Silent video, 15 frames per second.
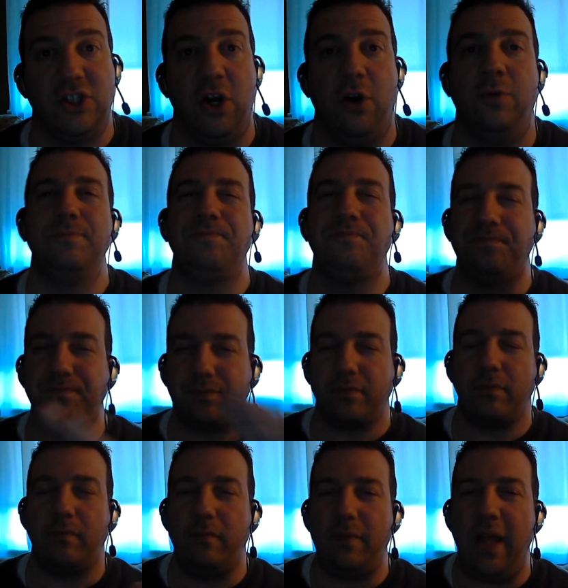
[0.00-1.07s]
So
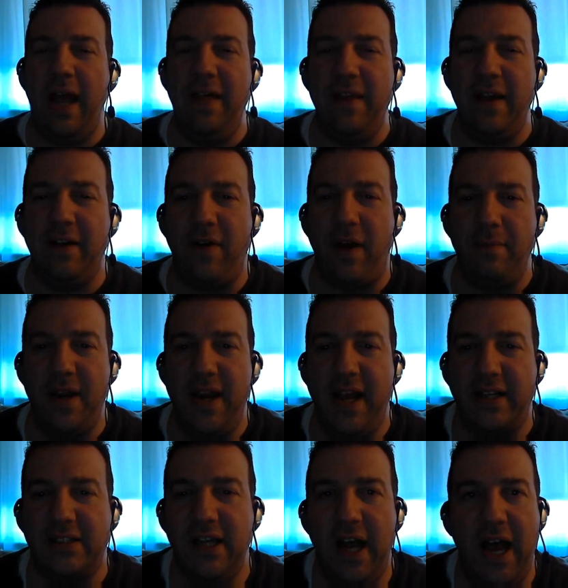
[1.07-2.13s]
I think if I'm the
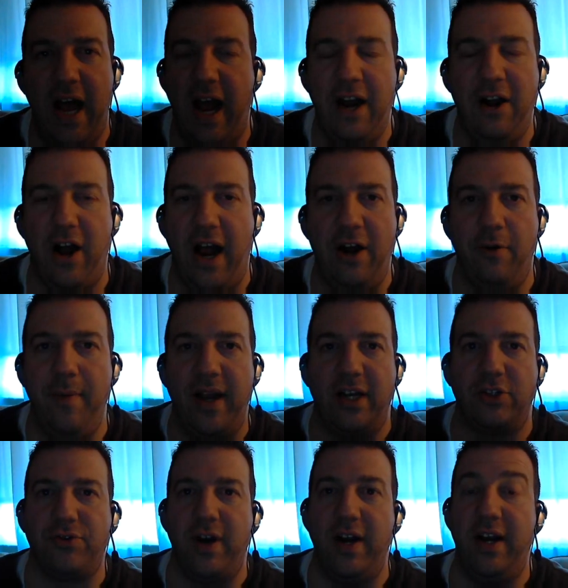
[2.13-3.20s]
Knicks, I don't
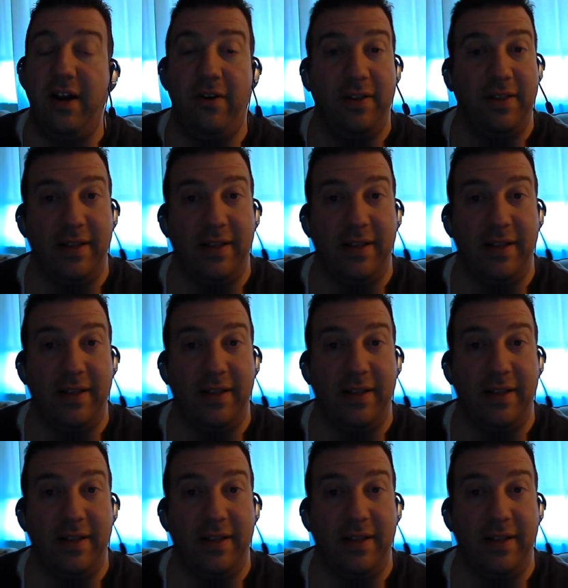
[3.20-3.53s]
make a trade here.